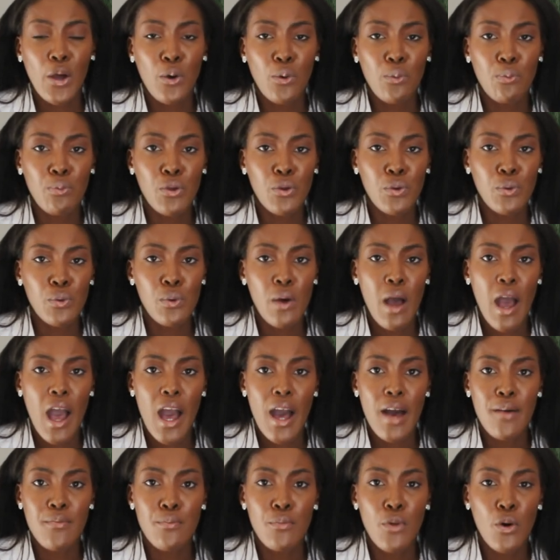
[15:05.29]
I hope you
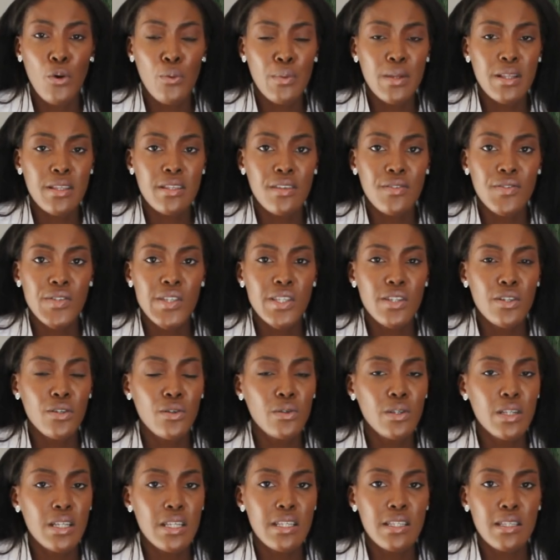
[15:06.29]
have moments of
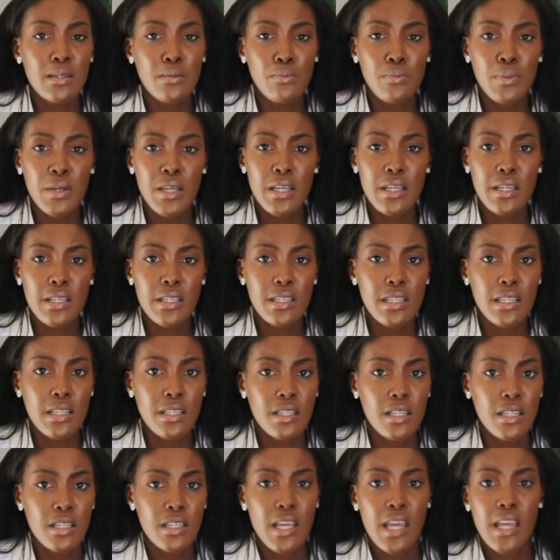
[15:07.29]
stillness and
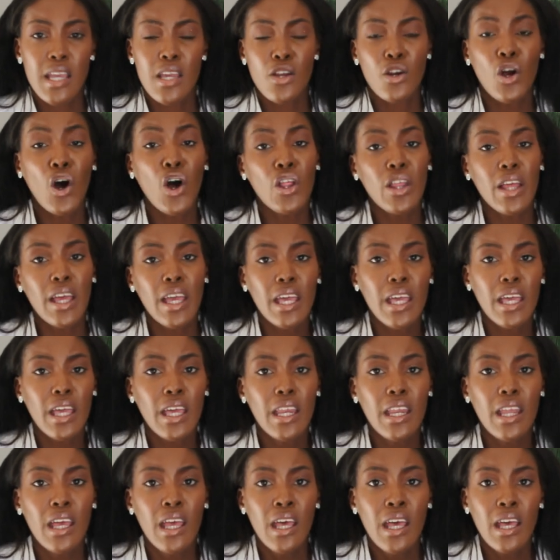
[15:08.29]
peace to take it all
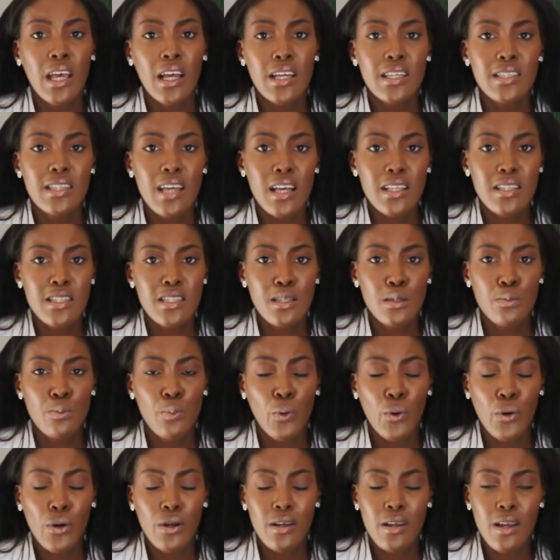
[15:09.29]
in because that's
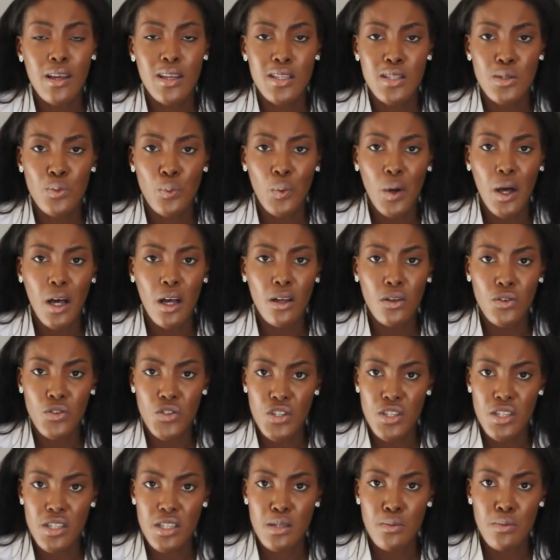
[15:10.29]
important as
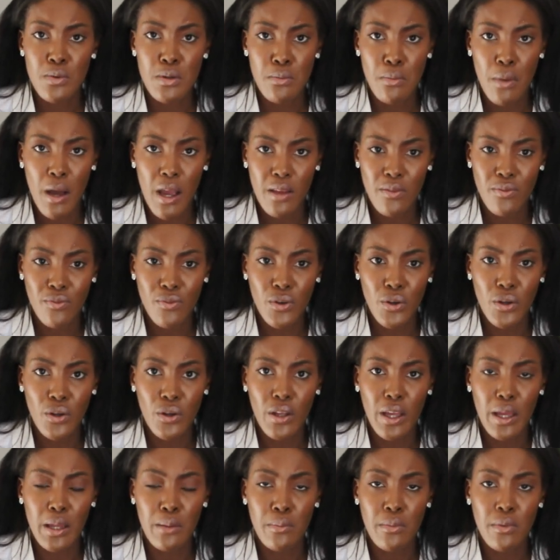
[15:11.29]
well, just to be
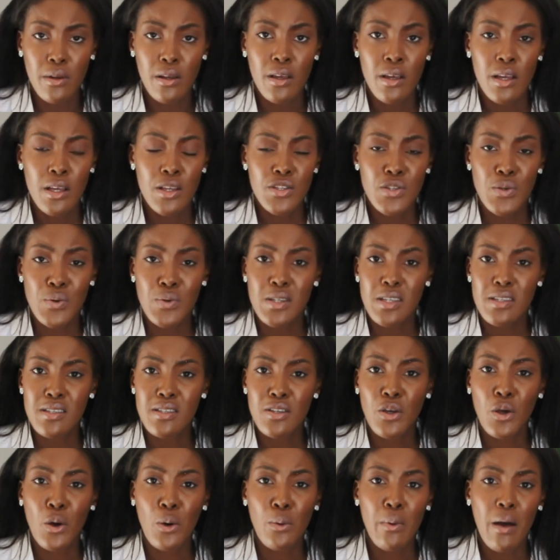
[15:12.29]
mindful and so it
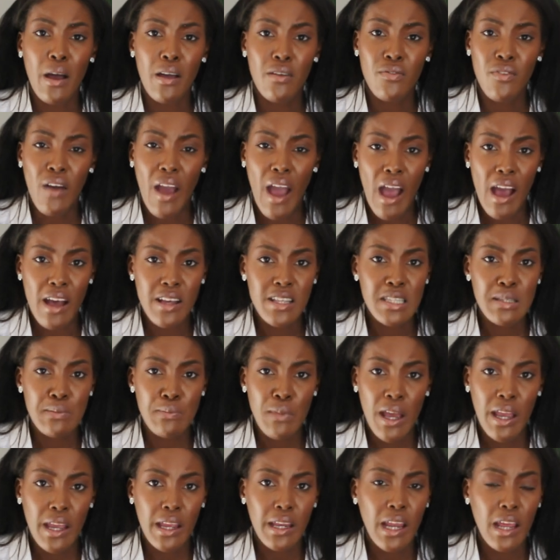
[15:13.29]
doesn't go by
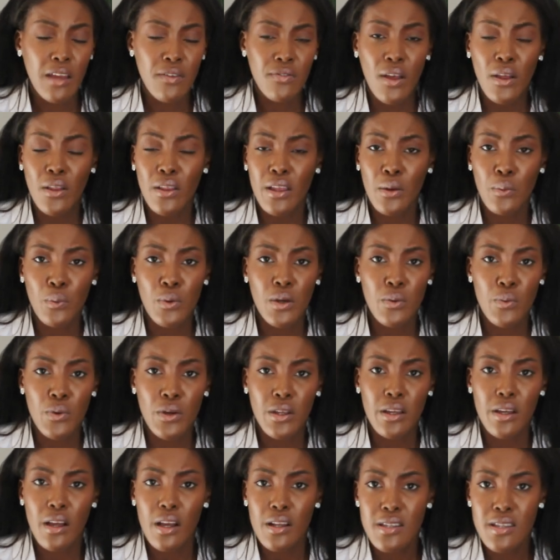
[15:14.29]
fast. Mine, I felt like we
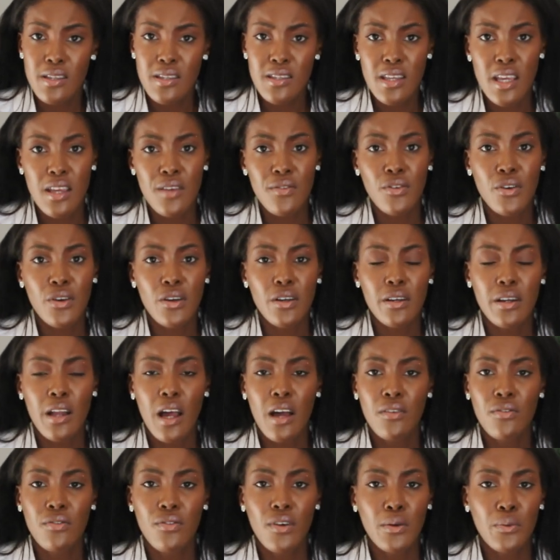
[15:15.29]
really got to savor
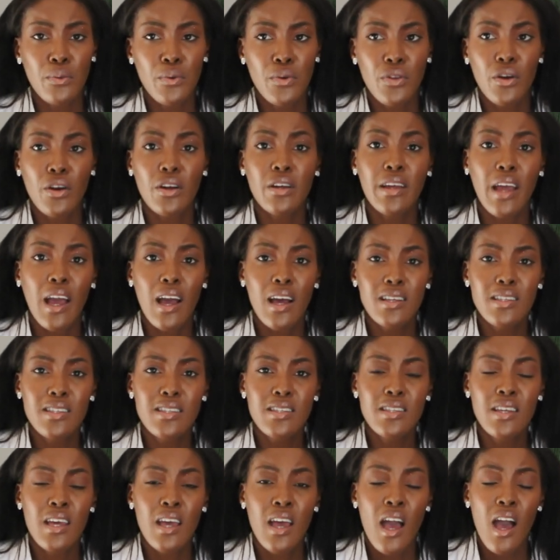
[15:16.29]
and have fun with our
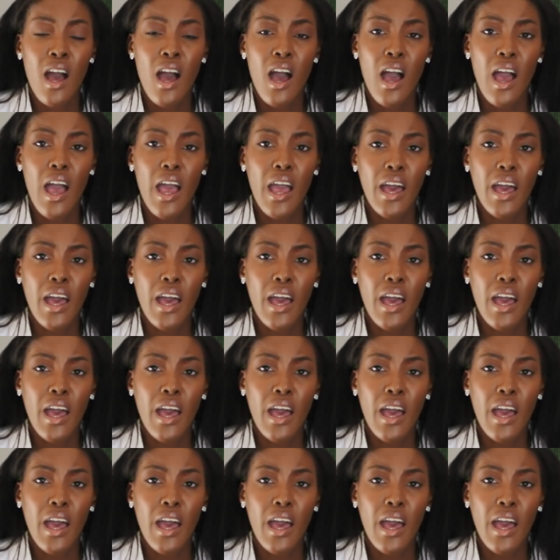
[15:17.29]
guest.